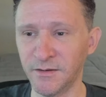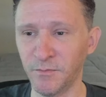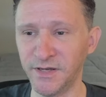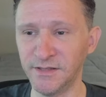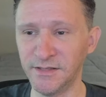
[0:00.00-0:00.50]

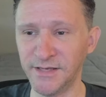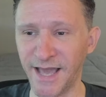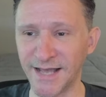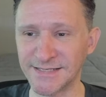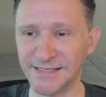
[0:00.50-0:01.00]
but the
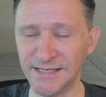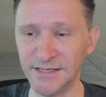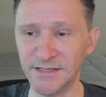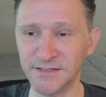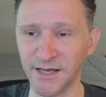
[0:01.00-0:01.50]

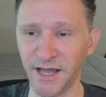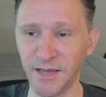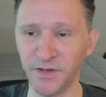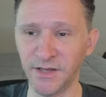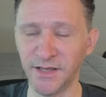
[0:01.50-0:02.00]
ASCII's
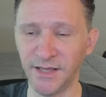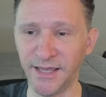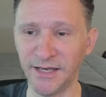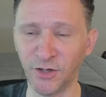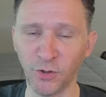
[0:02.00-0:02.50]
type
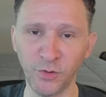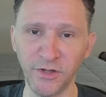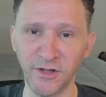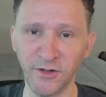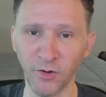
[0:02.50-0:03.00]

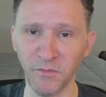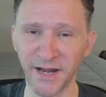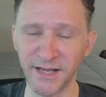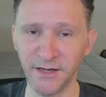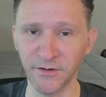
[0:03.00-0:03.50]
included a null
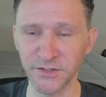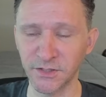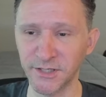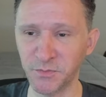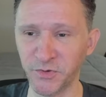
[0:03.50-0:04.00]
byte here. So
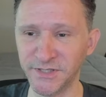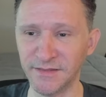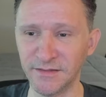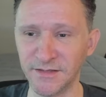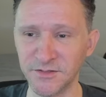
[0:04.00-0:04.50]
let's
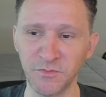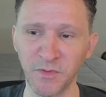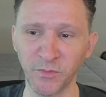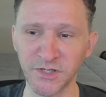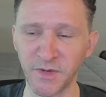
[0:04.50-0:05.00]
pretend that this is
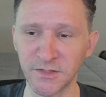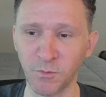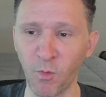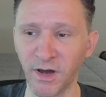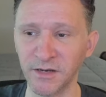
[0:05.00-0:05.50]
memory space
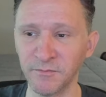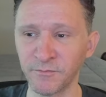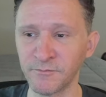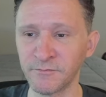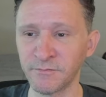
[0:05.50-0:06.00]
1.
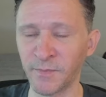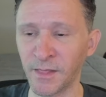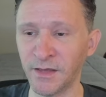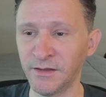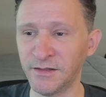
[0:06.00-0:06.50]

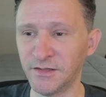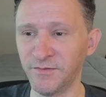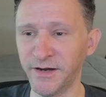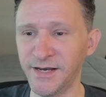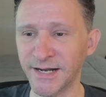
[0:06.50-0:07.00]
The
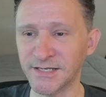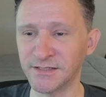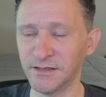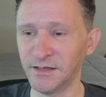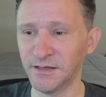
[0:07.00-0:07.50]
very next
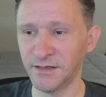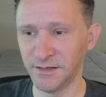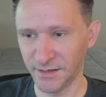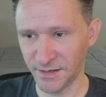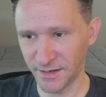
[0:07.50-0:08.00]

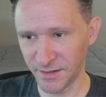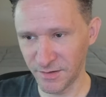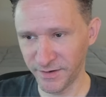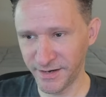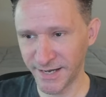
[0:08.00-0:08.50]

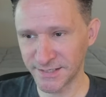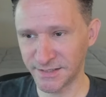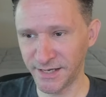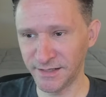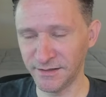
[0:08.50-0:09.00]

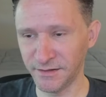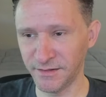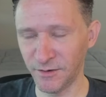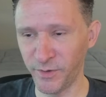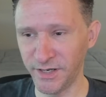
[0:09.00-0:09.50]
thing
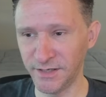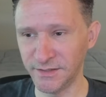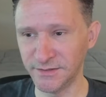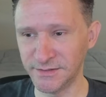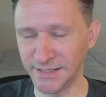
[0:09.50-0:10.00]
that
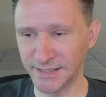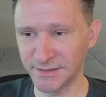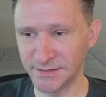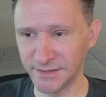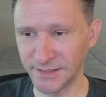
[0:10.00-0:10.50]
we
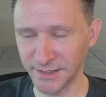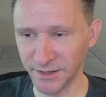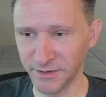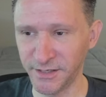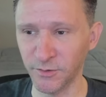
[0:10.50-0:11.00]

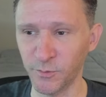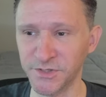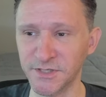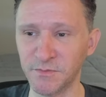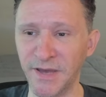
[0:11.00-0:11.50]
declared here was
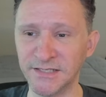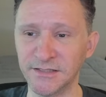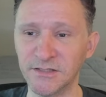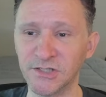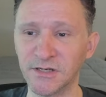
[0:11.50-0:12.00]
this
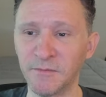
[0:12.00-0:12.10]
message.